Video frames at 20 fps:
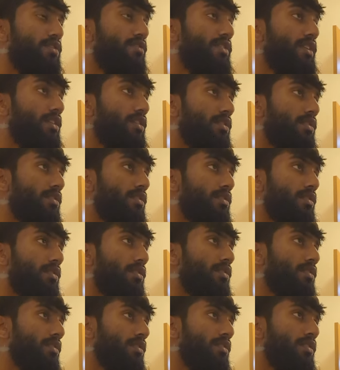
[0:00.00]
of the
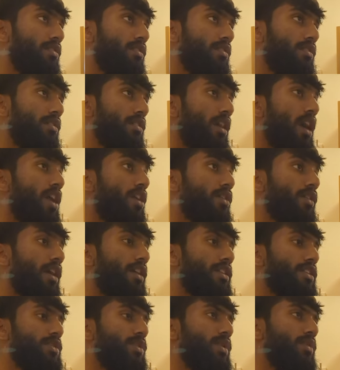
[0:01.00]

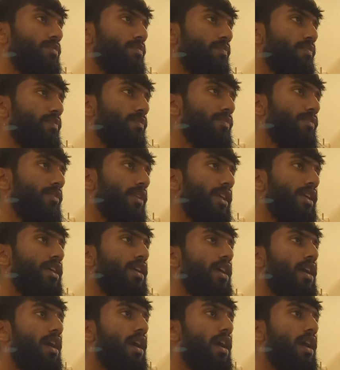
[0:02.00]
harakat as well. Right?